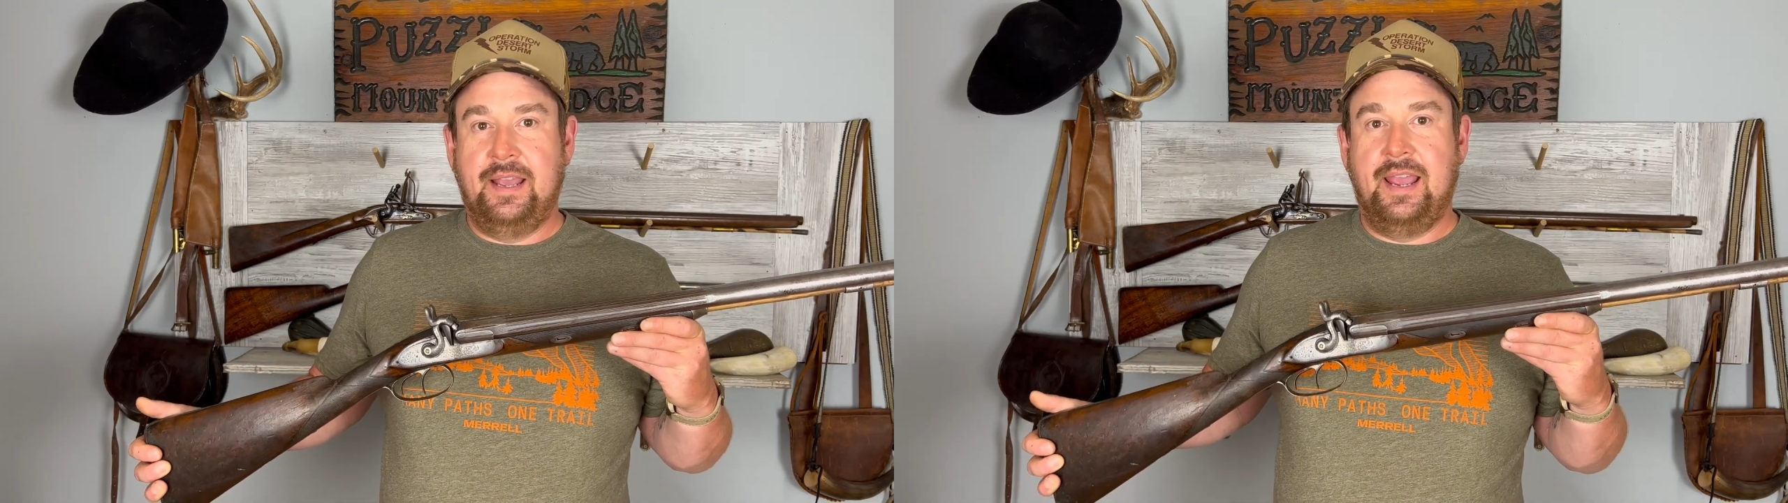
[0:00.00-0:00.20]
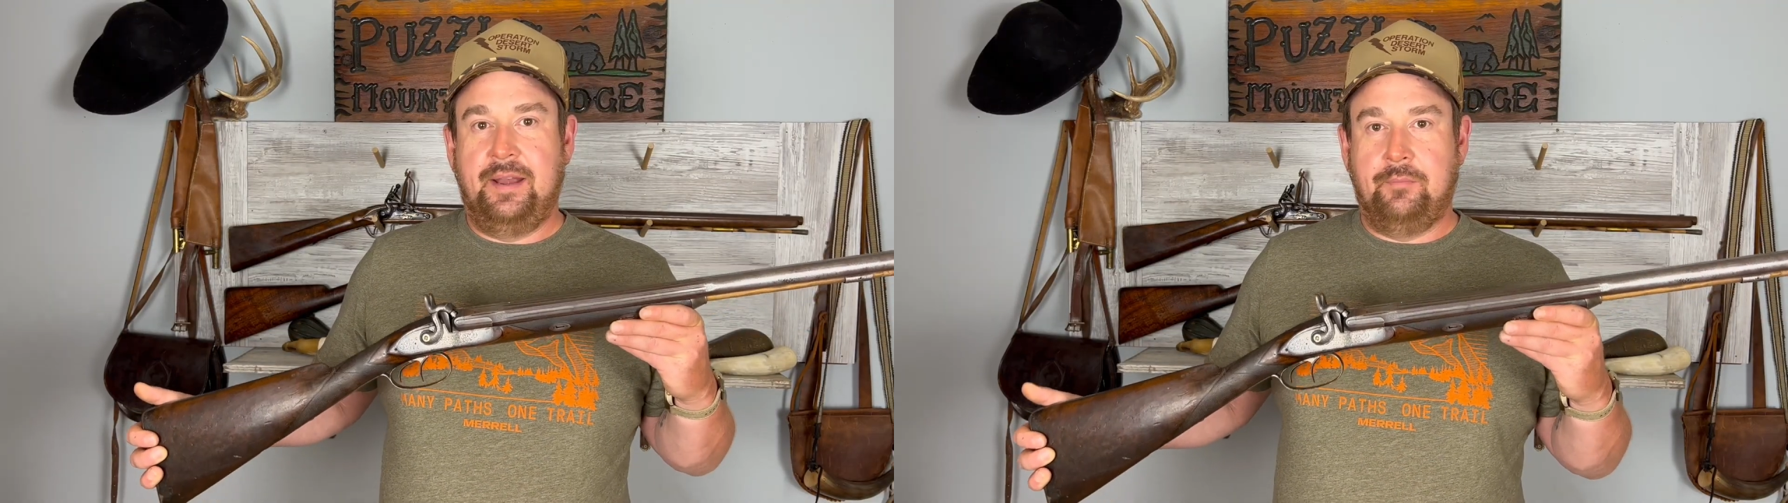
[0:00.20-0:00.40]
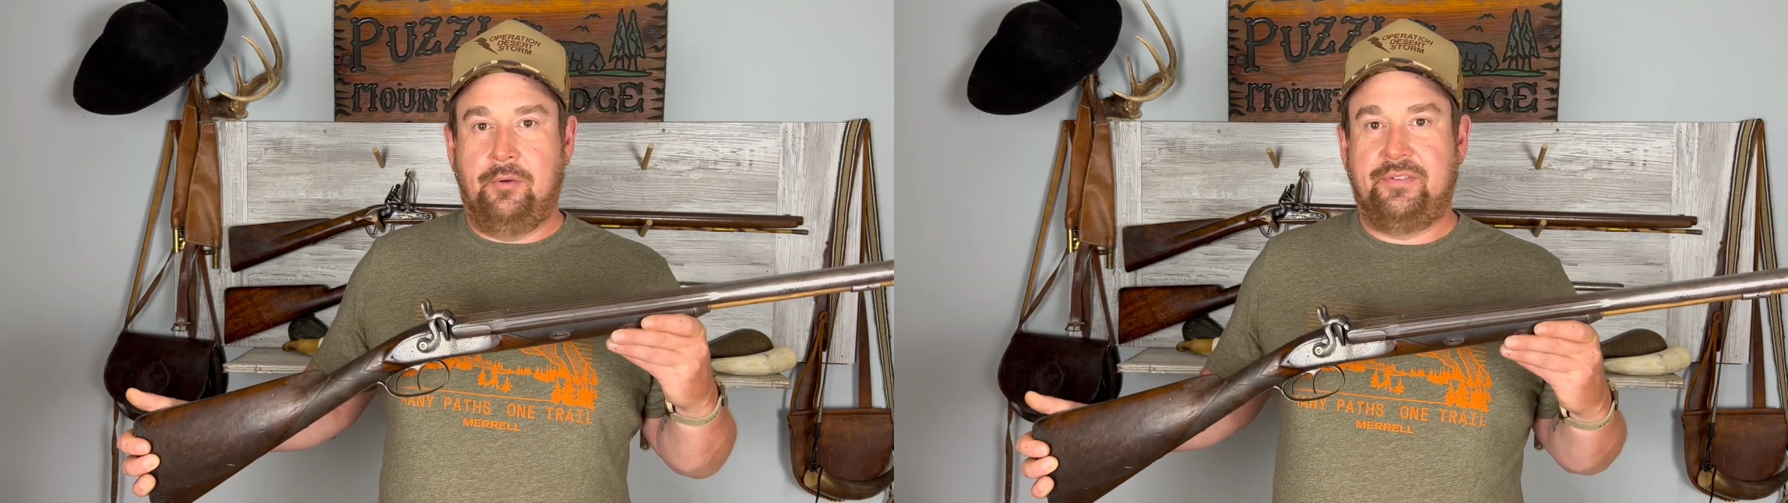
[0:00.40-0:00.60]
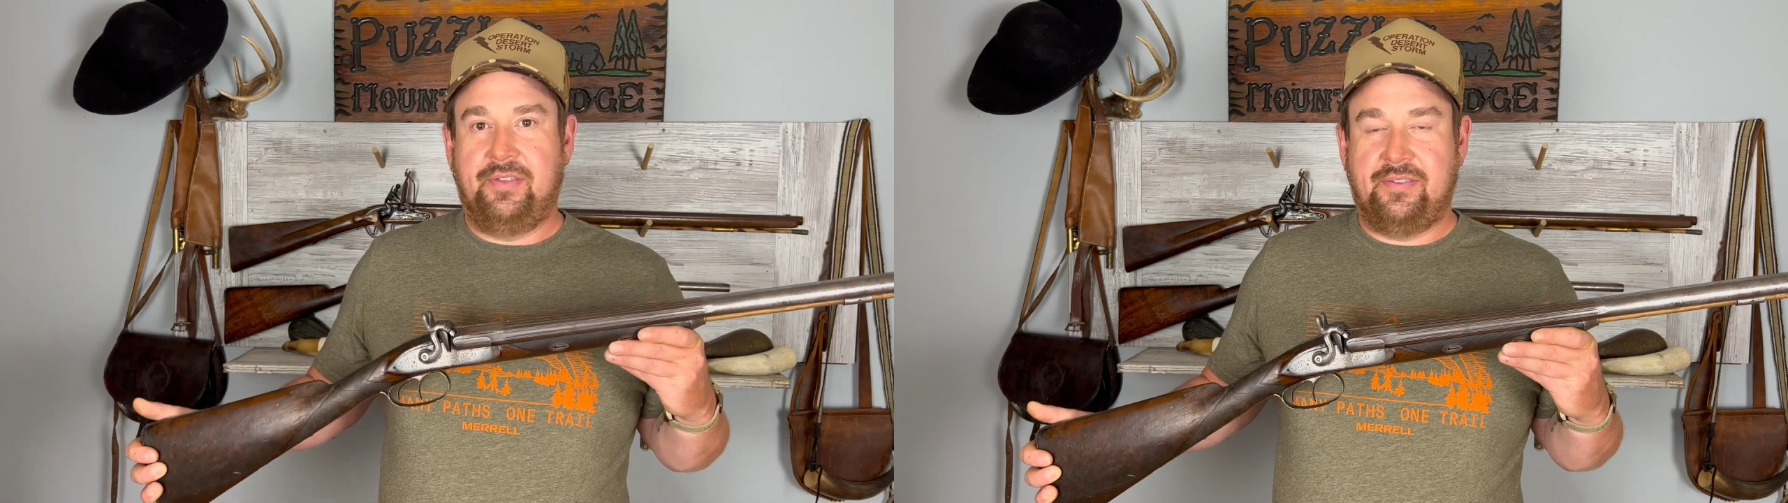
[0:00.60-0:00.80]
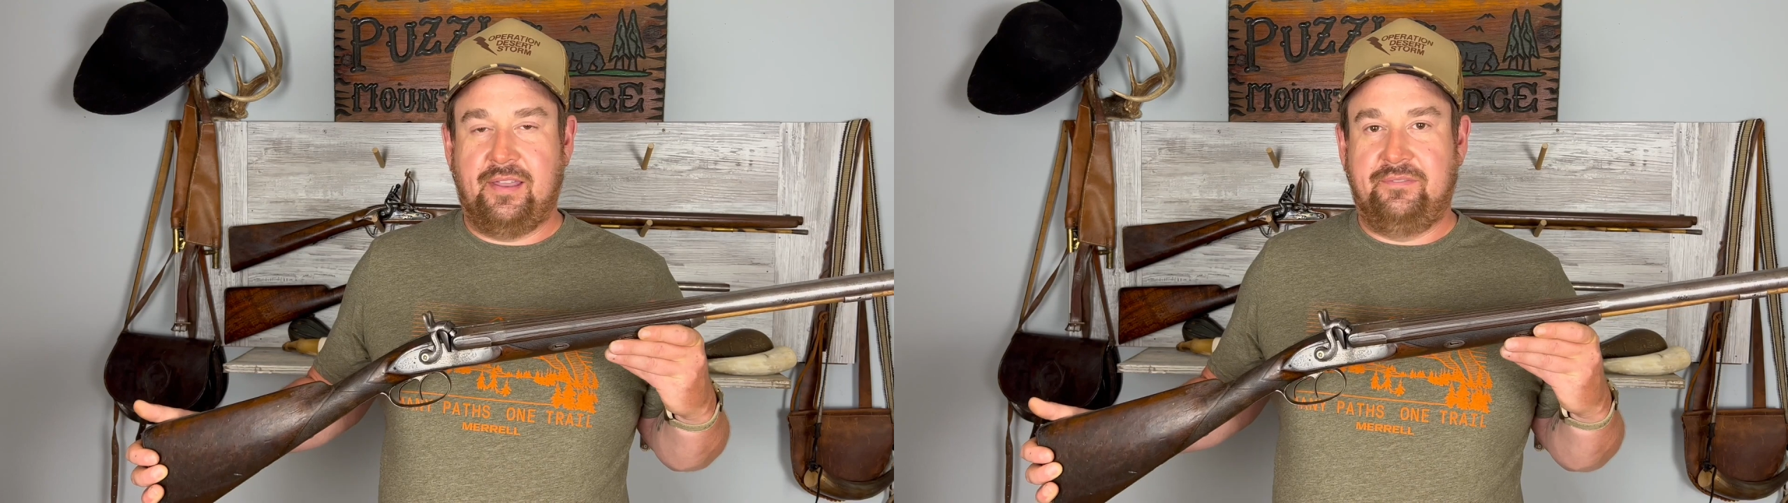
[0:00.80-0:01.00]
and most of the
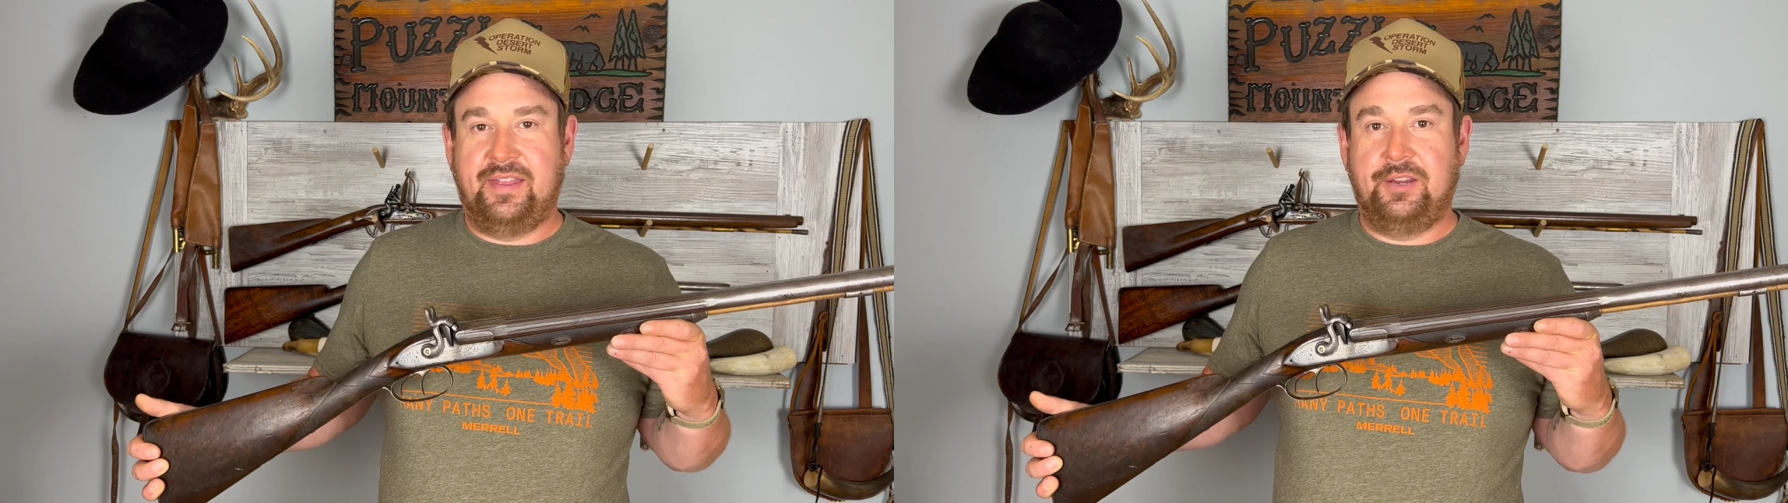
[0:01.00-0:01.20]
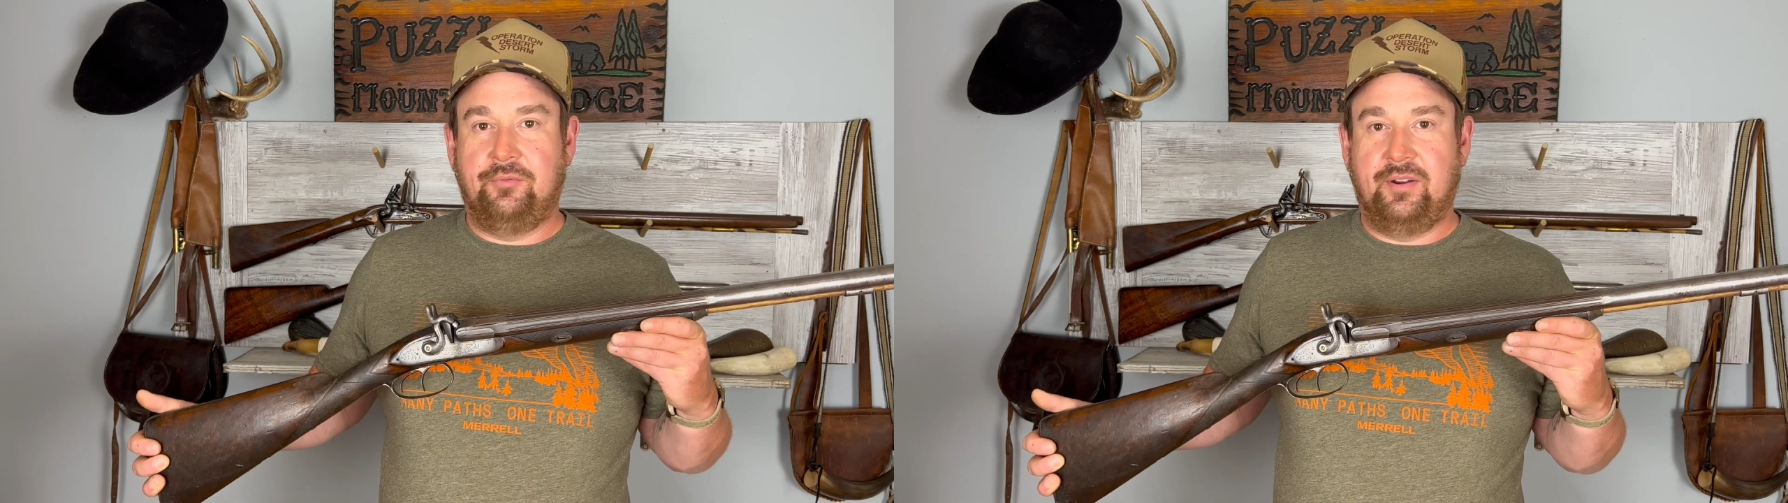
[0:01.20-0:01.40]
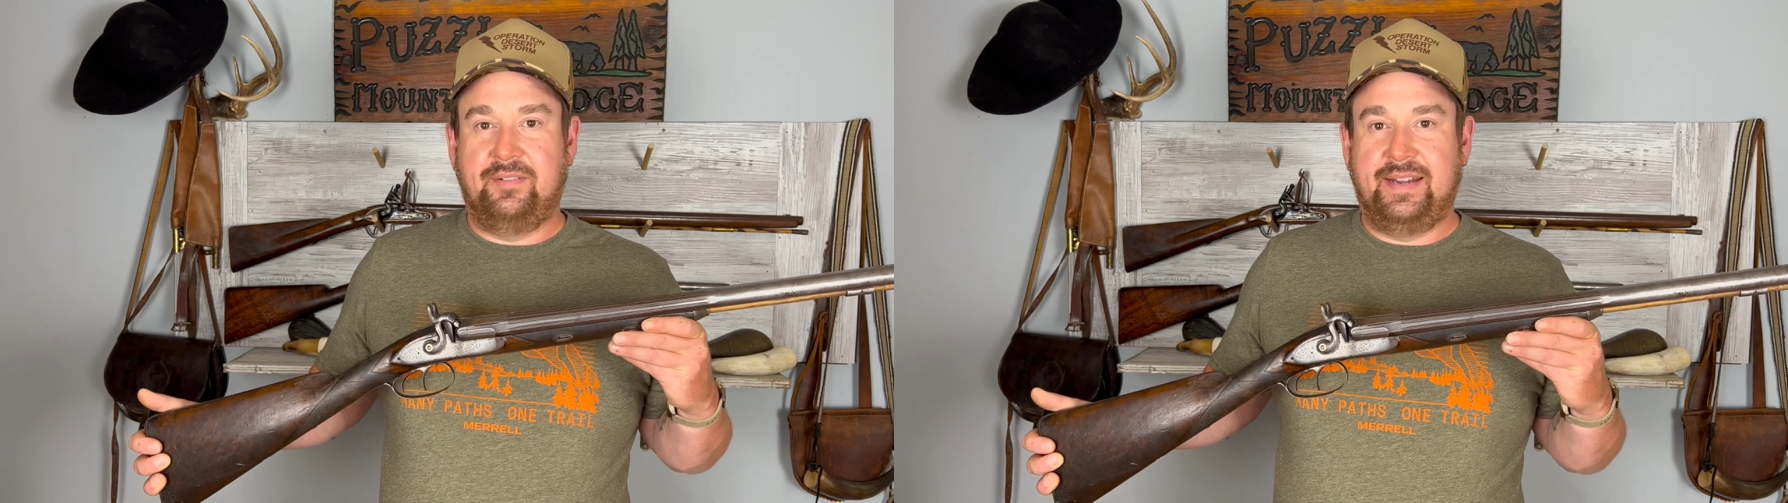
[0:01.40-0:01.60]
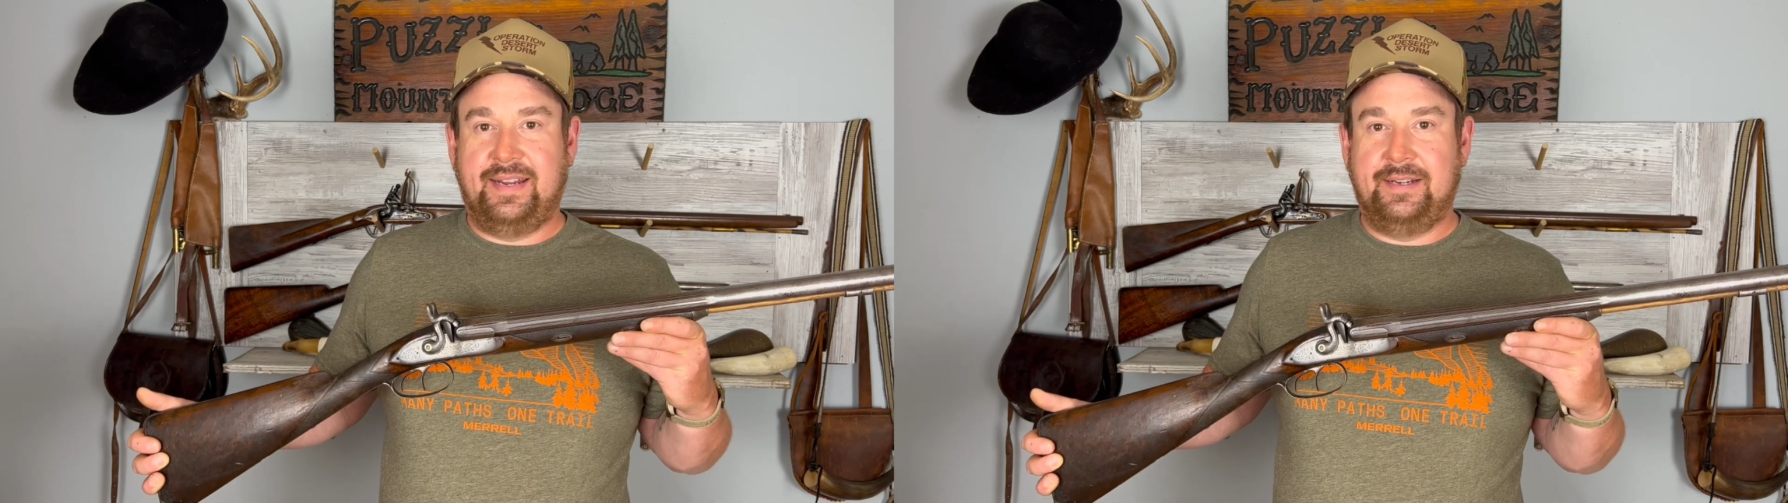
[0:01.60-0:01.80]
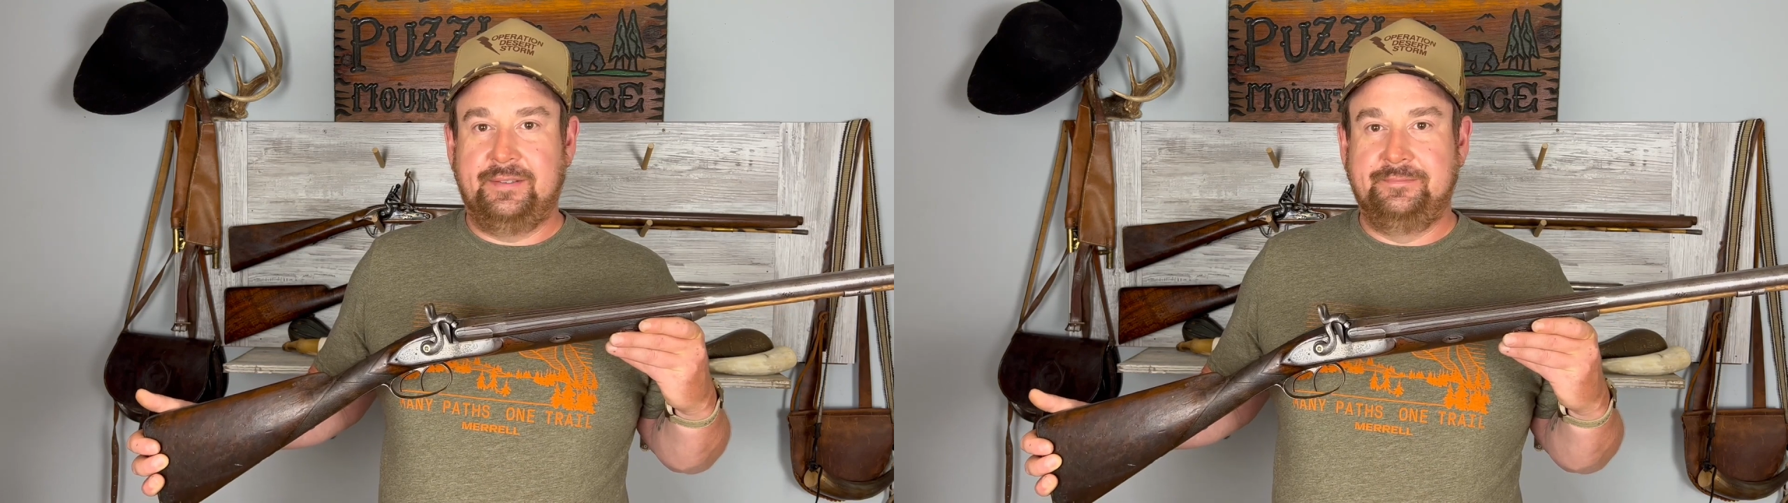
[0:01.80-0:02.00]
stuff that you really need.